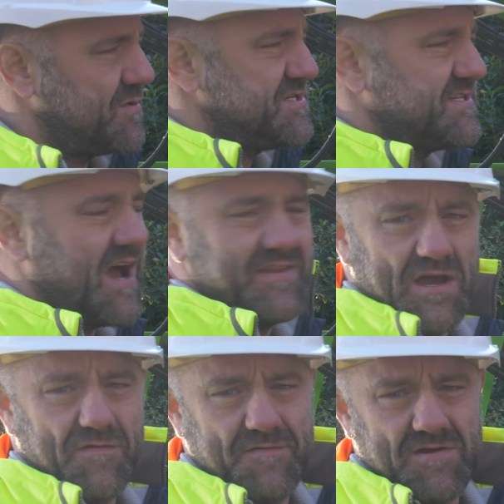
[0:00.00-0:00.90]
which is
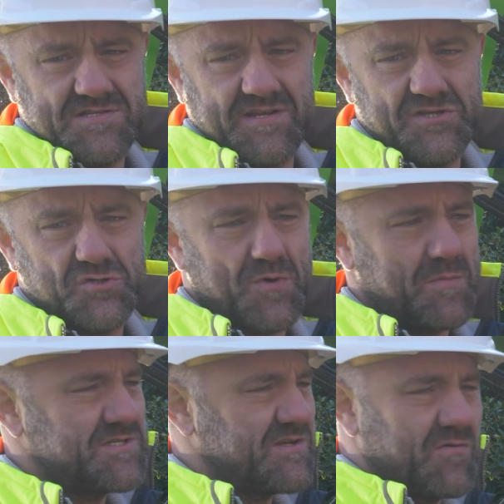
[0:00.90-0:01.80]
ideal for residential
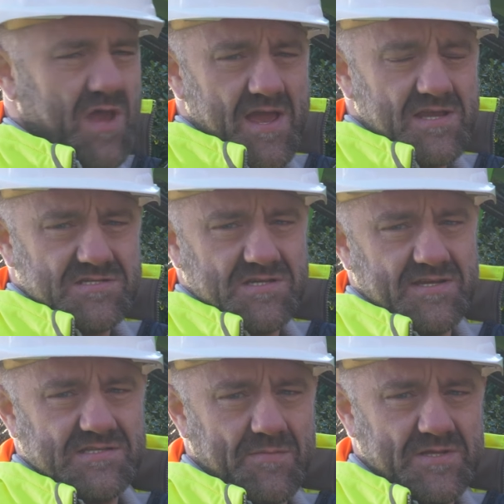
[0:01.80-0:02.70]
property. Okay,
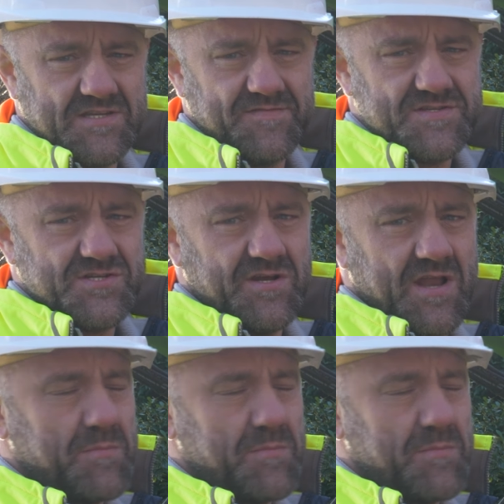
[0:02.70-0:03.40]
it's limited for certain